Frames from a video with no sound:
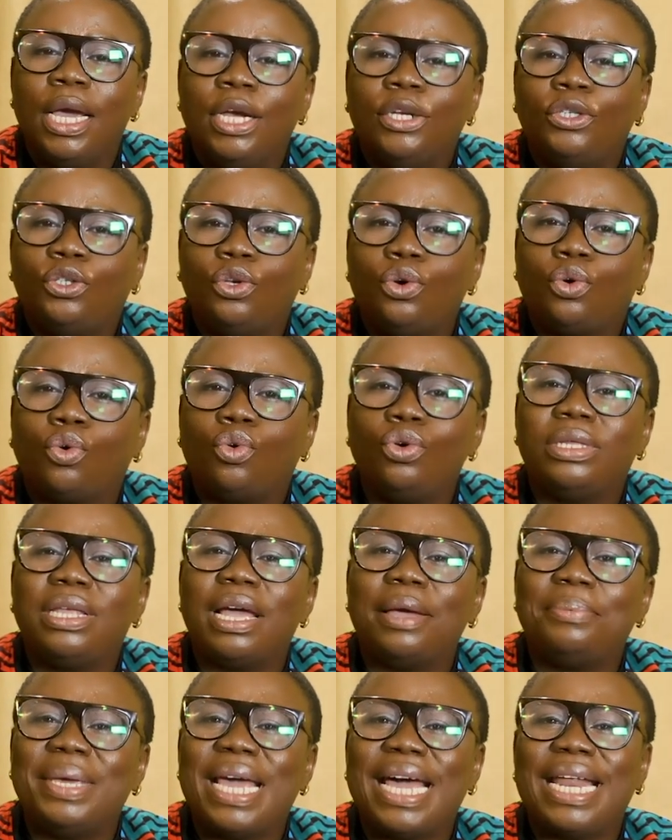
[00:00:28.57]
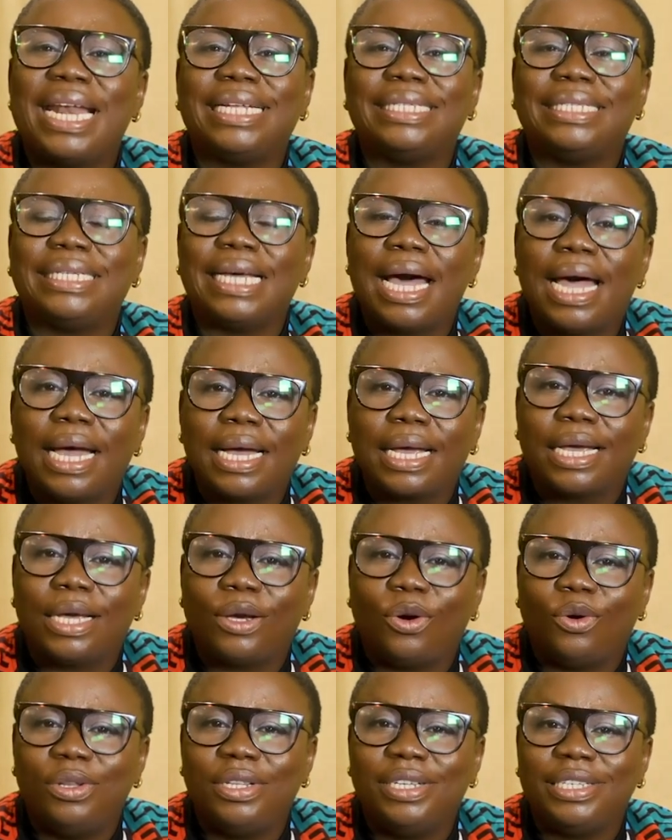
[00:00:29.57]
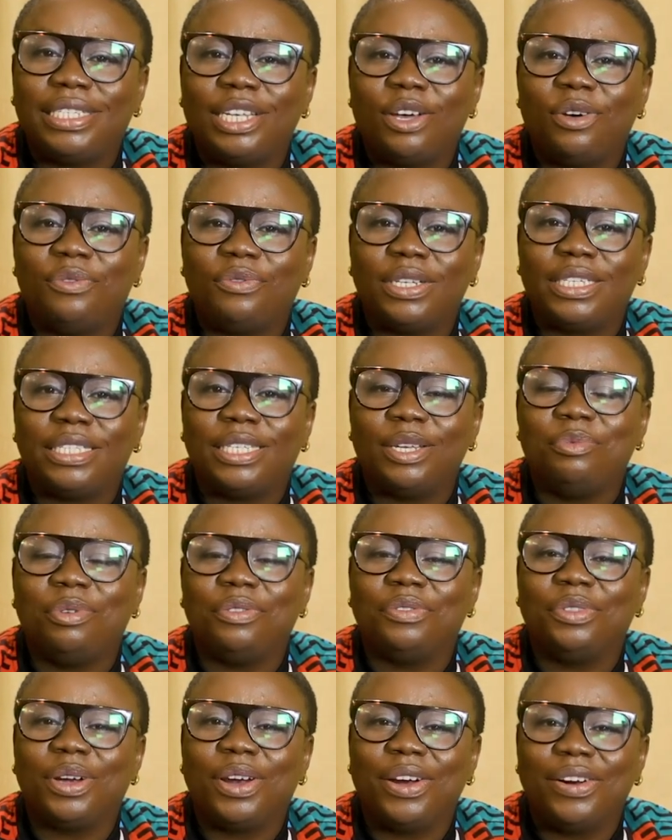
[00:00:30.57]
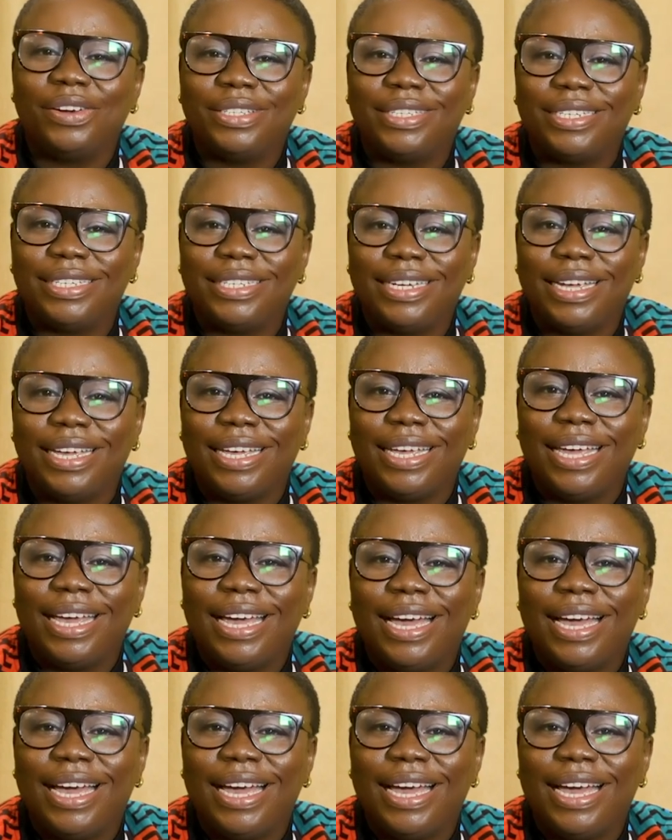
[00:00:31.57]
So could there be an attack on the self-esteem of the girl today?